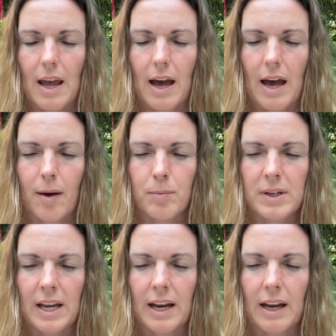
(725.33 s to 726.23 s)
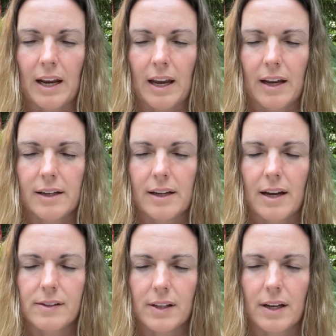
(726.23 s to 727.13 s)
Emanating it
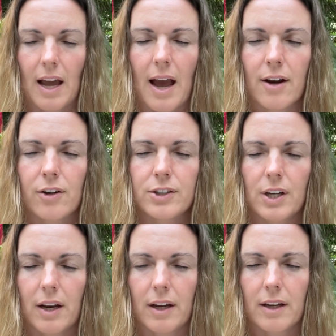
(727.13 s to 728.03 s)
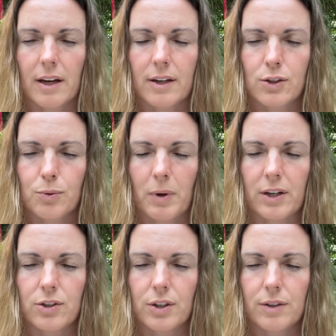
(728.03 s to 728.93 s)
as an energetic
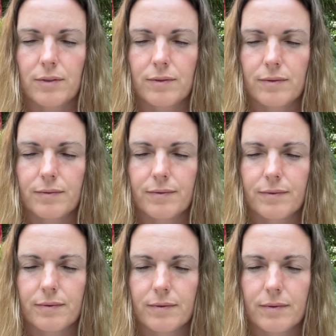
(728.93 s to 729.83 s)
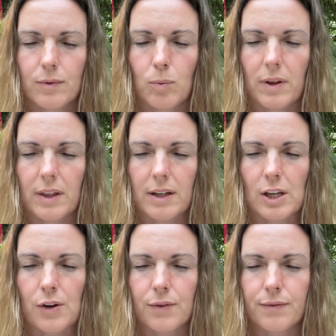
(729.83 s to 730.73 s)
expression within you.